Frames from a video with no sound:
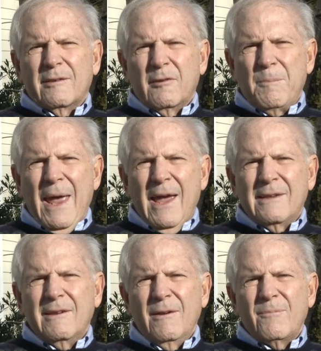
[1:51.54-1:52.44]

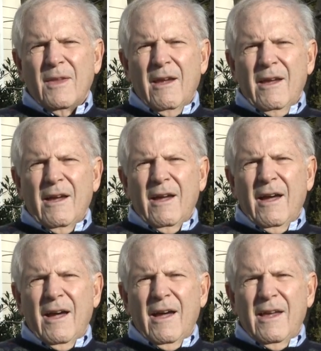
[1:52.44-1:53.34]
expand
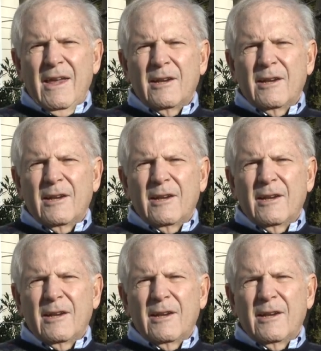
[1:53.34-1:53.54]
uh,